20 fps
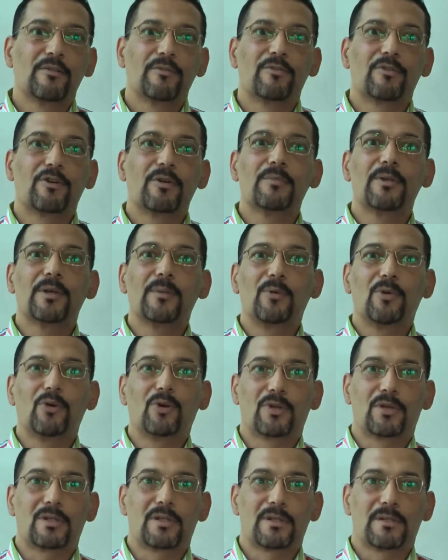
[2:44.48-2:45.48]
from the
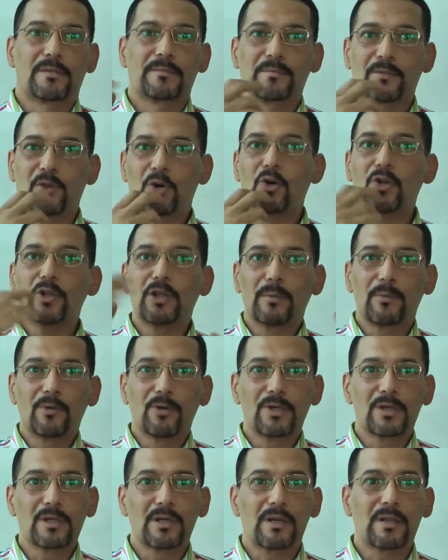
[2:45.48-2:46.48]
blocks. All the
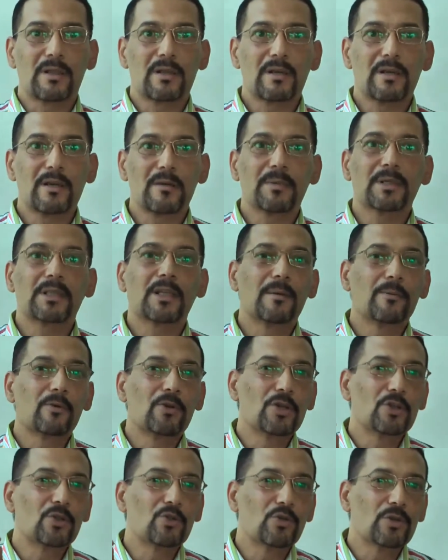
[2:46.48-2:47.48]
blocks are there, but I'm
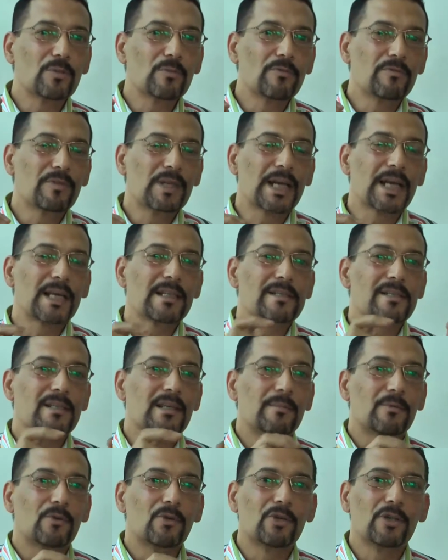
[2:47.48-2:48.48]
going to remove the
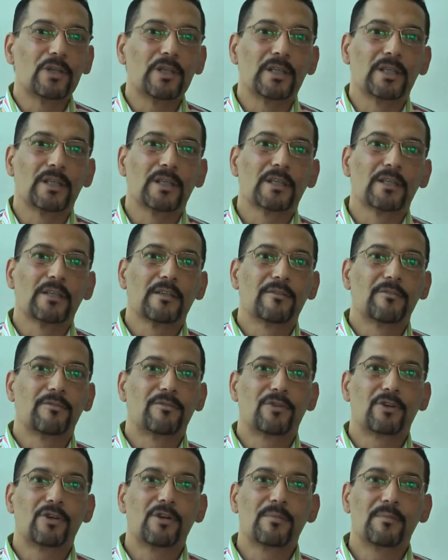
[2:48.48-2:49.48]
calcium only
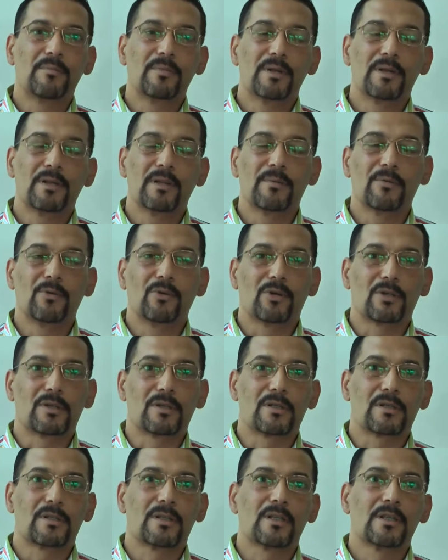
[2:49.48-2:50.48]
from the
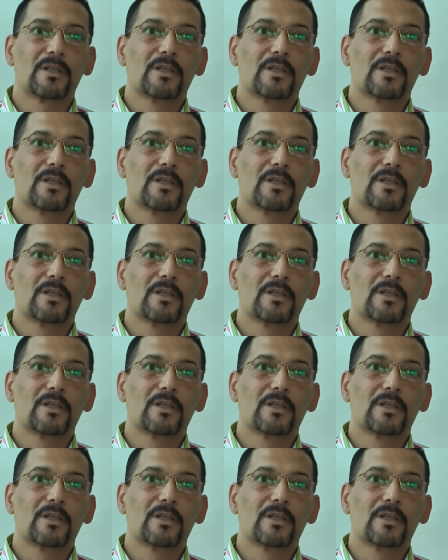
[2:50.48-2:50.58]
blocks.